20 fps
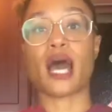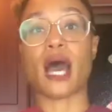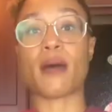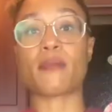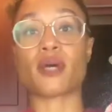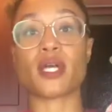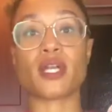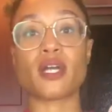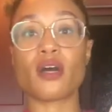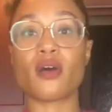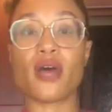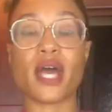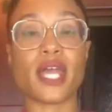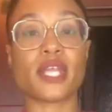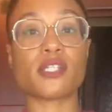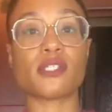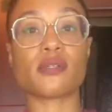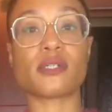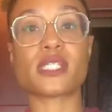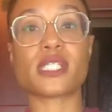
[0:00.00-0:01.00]
I'm gonna go ahead
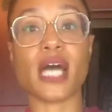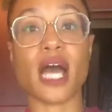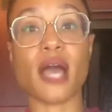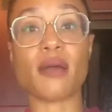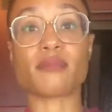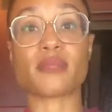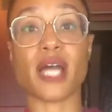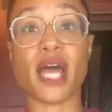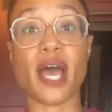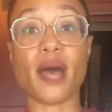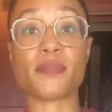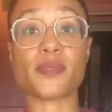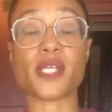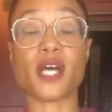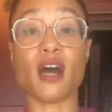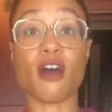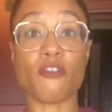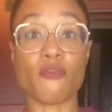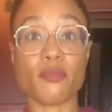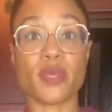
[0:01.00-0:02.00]
and do a time lapse
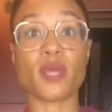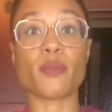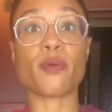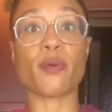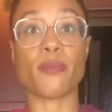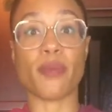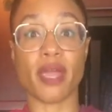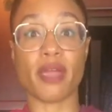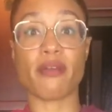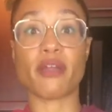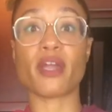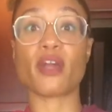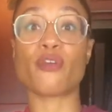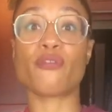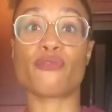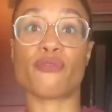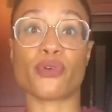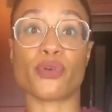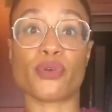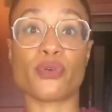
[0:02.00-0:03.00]
of me preparing her
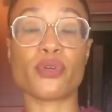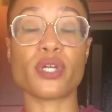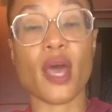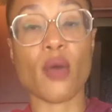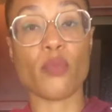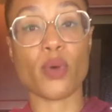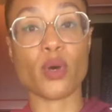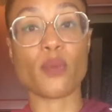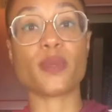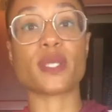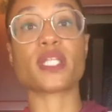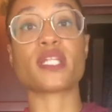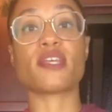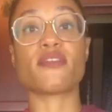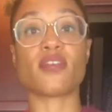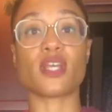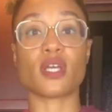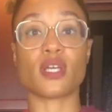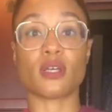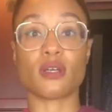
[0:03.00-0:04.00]
food. I will be
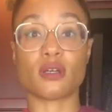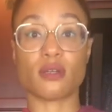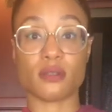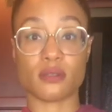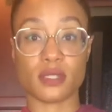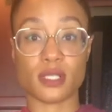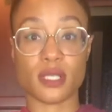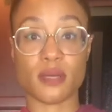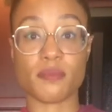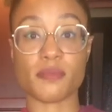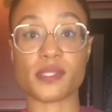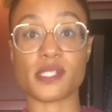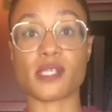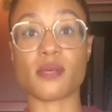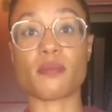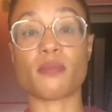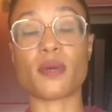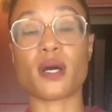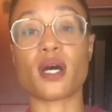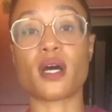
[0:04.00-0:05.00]
leaving some
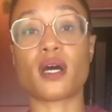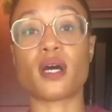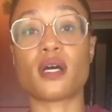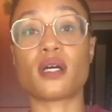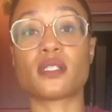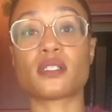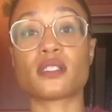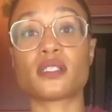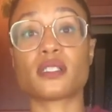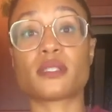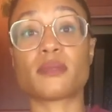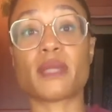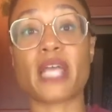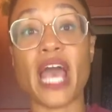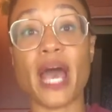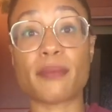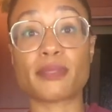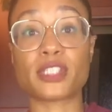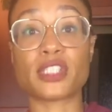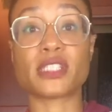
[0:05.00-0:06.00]

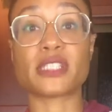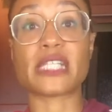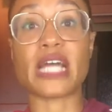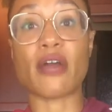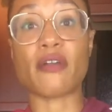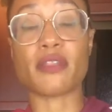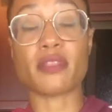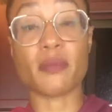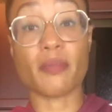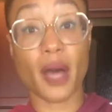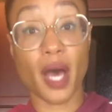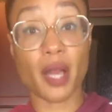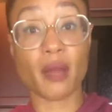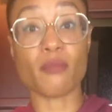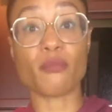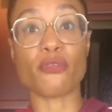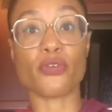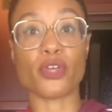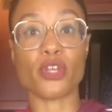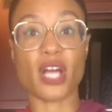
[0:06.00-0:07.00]
captions down at the bottom
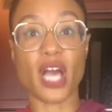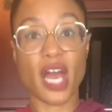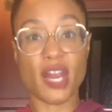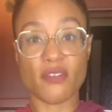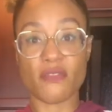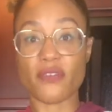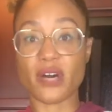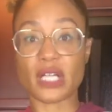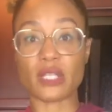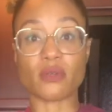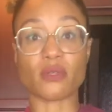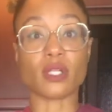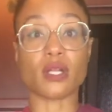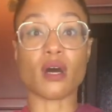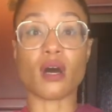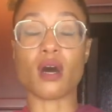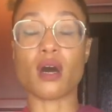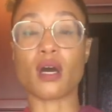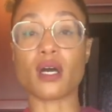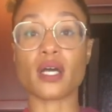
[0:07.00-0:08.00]
for you to kind of follow
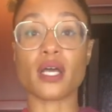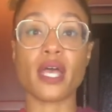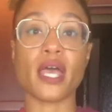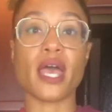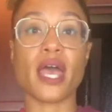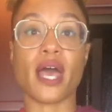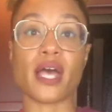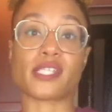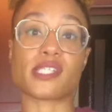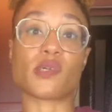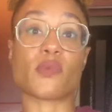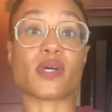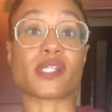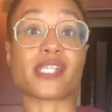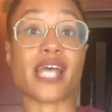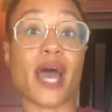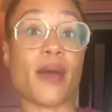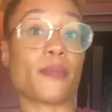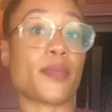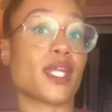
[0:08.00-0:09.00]
along as to what's
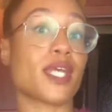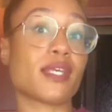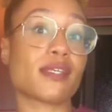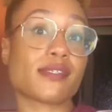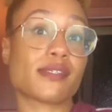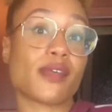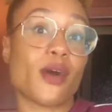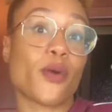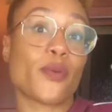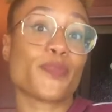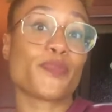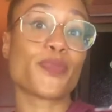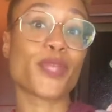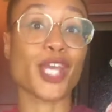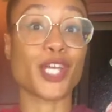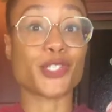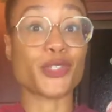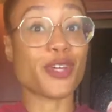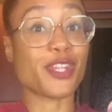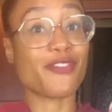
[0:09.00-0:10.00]
happening. So
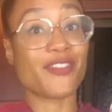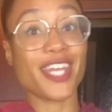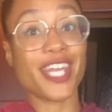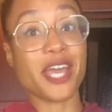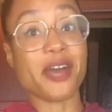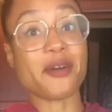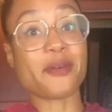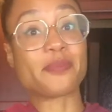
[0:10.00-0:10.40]
enjoy the video.